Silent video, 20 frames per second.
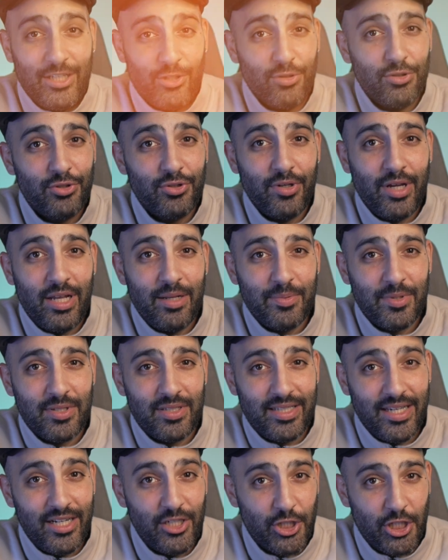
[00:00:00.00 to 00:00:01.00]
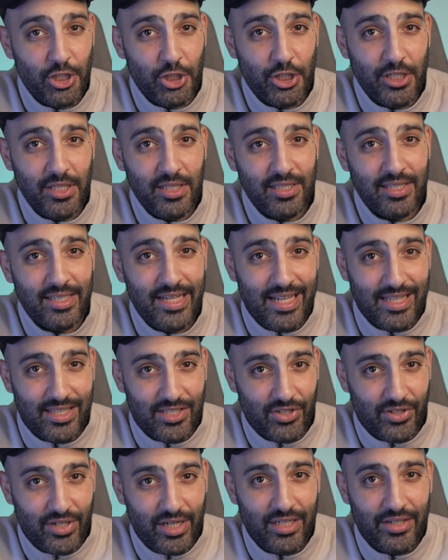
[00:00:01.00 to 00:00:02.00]
It also helps search engines and
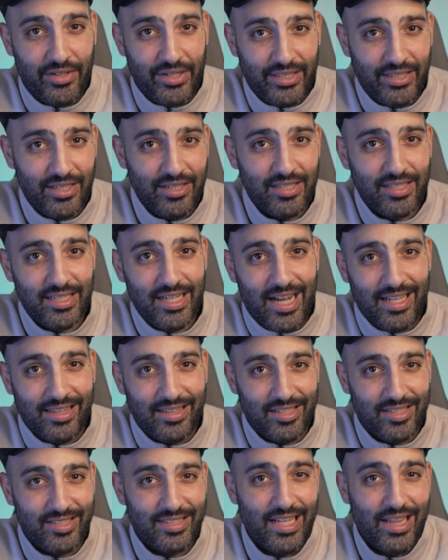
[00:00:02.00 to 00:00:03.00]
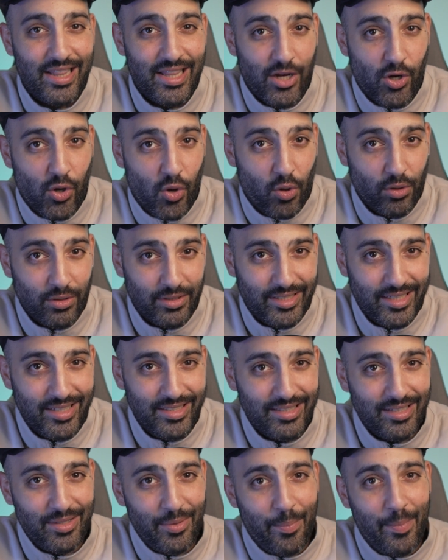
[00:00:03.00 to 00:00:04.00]
screen readers understand the
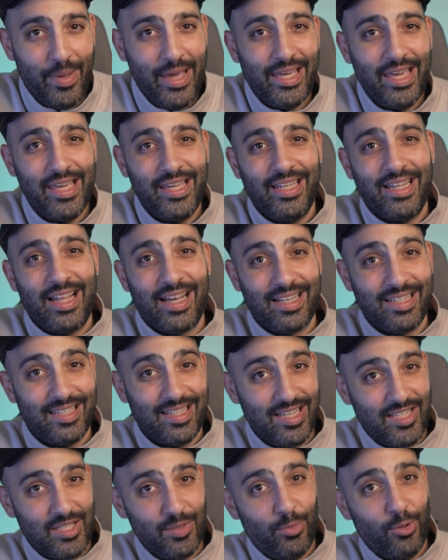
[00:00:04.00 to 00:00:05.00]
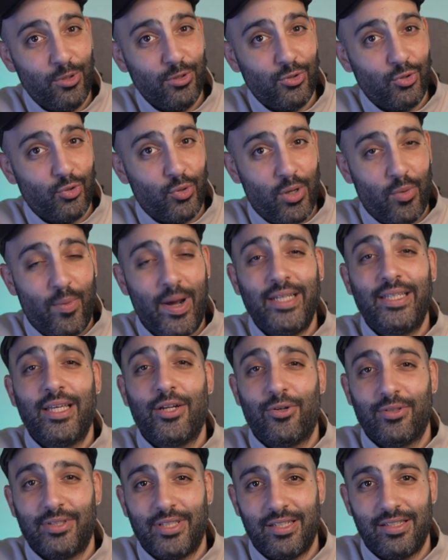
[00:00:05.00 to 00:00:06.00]
content, making it accessible to a
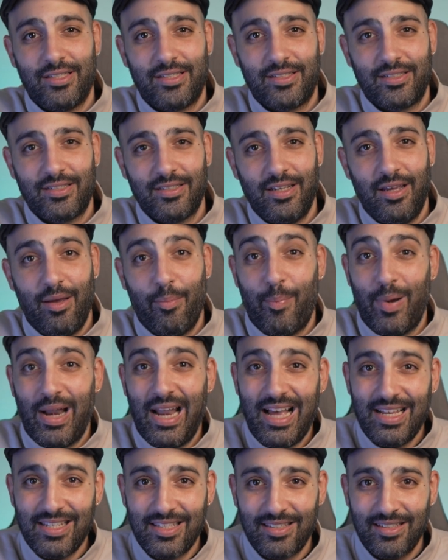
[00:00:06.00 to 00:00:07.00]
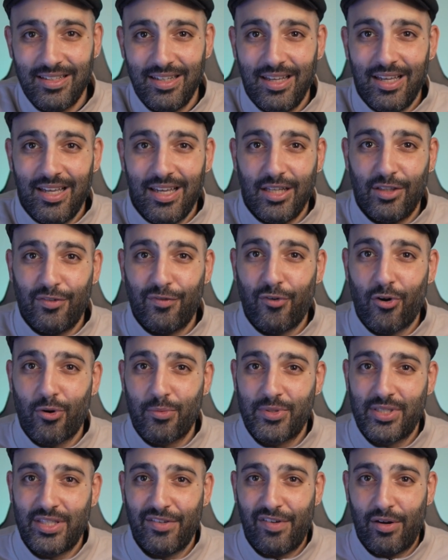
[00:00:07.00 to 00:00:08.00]
wider audience. Plus, it
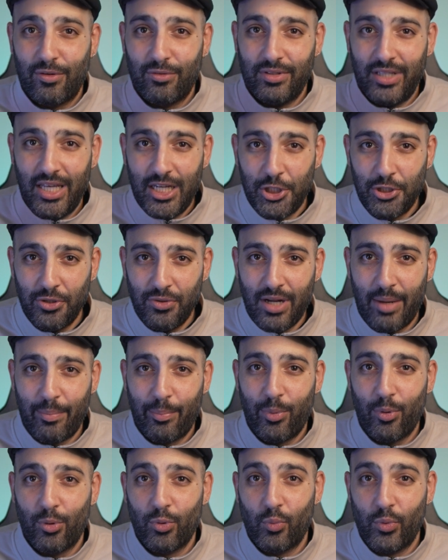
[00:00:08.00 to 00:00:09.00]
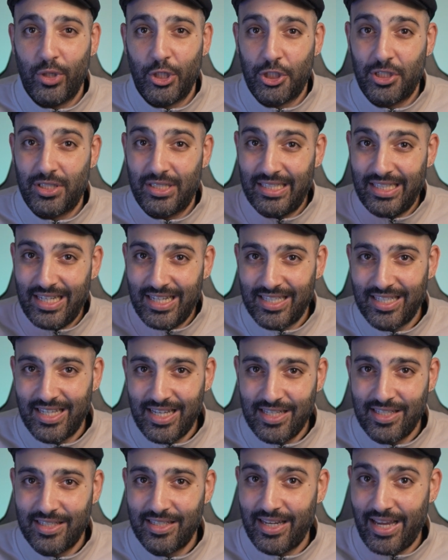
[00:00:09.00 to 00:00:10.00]
forms the foundation upon which C S
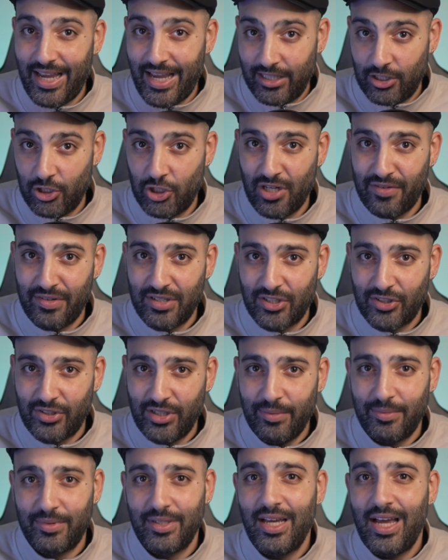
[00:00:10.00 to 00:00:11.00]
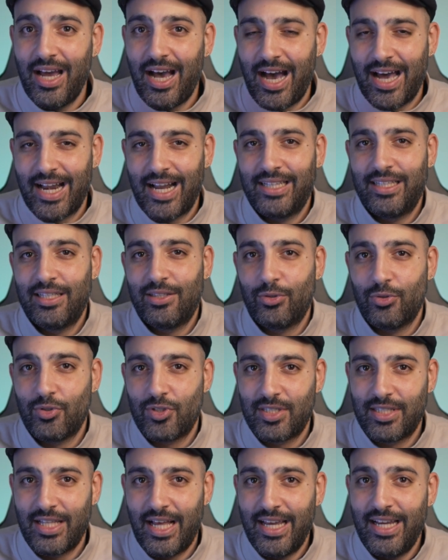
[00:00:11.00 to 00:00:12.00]
S and JavaScript are added to
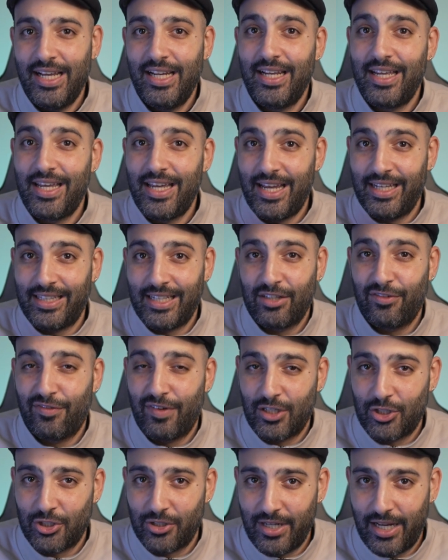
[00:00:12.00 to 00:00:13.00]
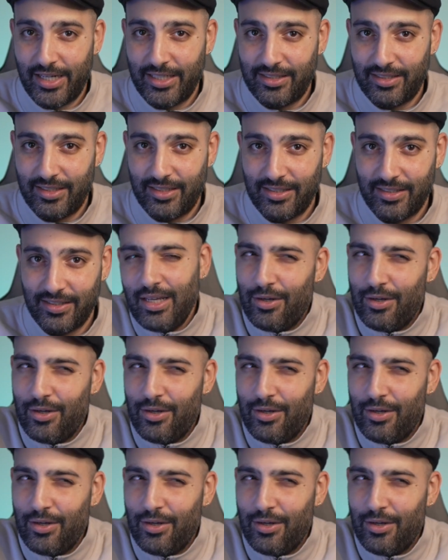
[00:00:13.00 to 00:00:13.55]
style and add functionality.